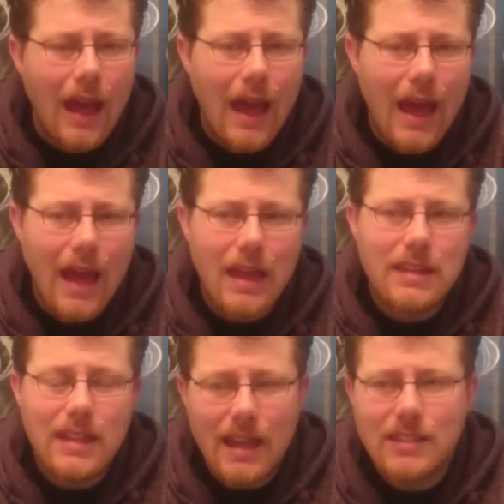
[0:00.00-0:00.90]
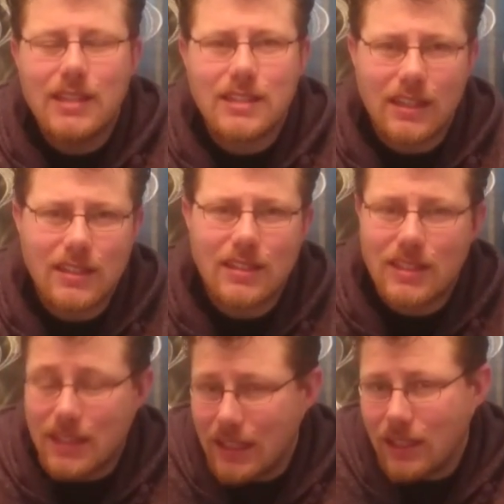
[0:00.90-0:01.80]
And yes, it does
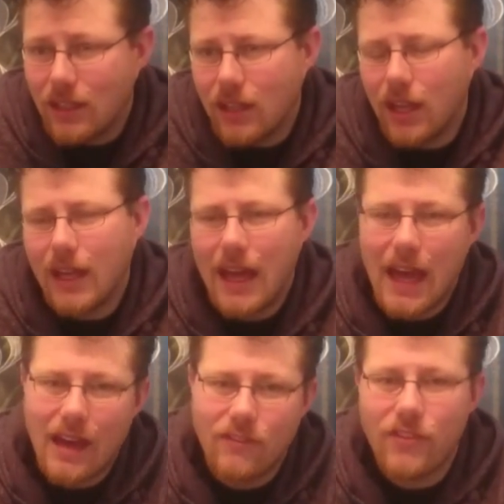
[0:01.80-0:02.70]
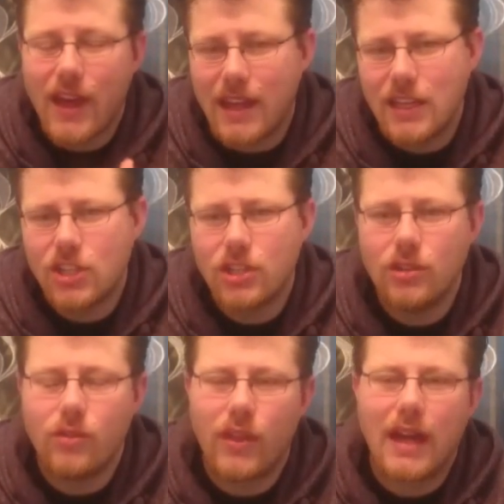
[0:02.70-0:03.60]
still have that
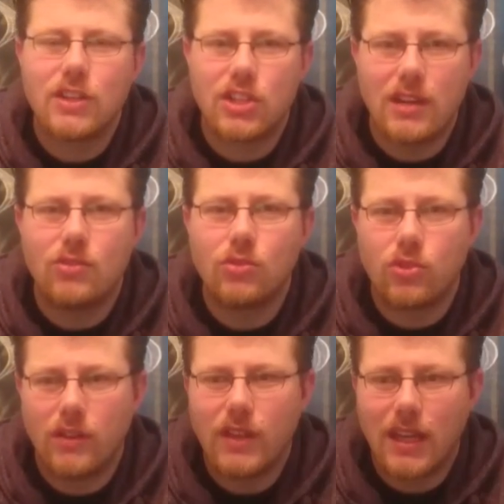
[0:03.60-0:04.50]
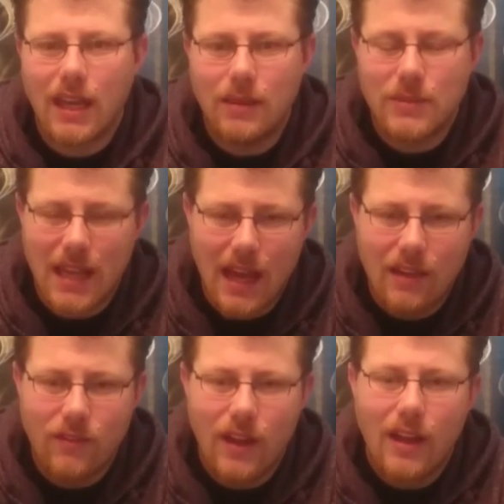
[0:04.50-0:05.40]
issue that general trivia games
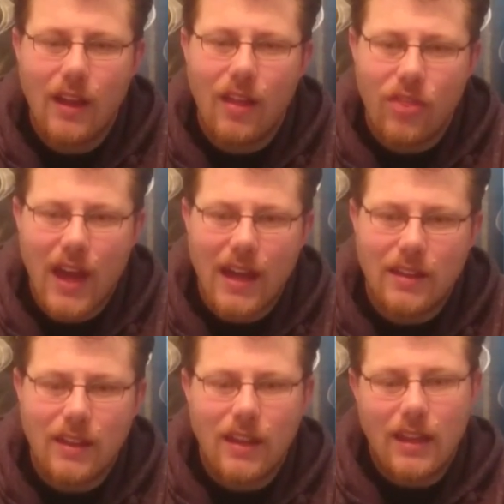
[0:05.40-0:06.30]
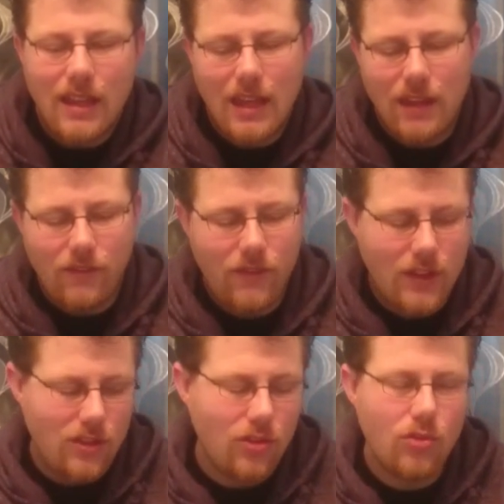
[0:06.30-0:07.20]
have, that if
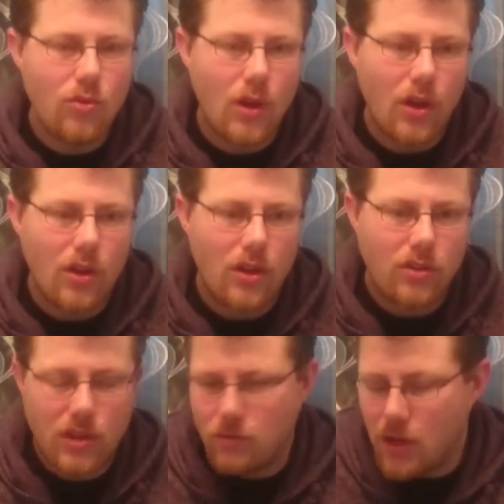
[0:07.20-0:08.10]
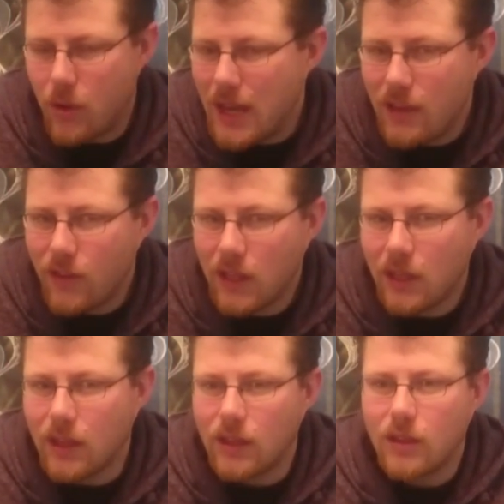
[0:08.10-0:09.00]
you don't know anything
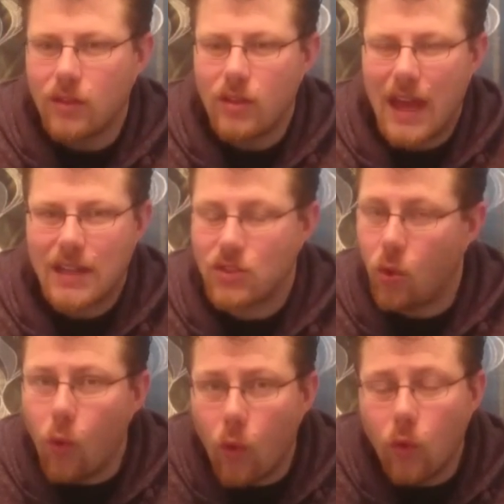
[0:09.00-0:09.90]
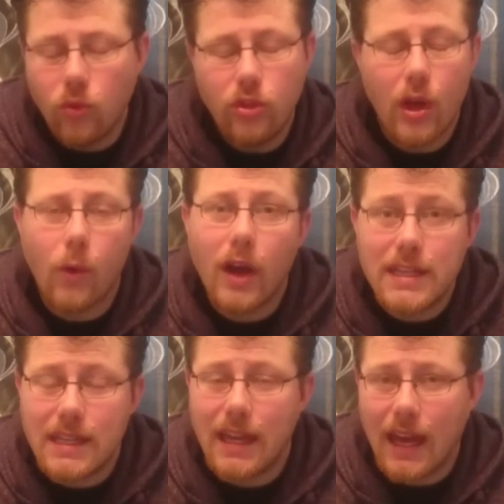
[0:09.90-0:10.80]
at all, no
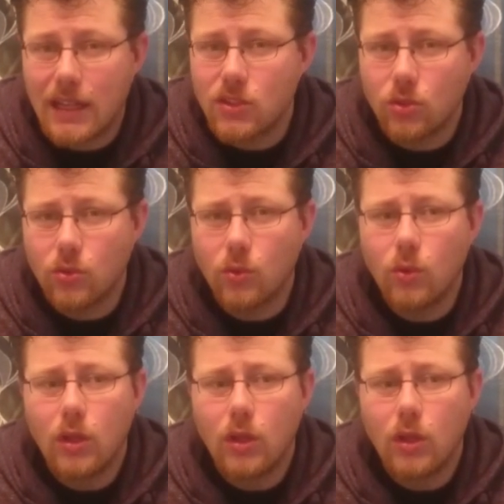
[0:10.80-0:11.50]
idea at all,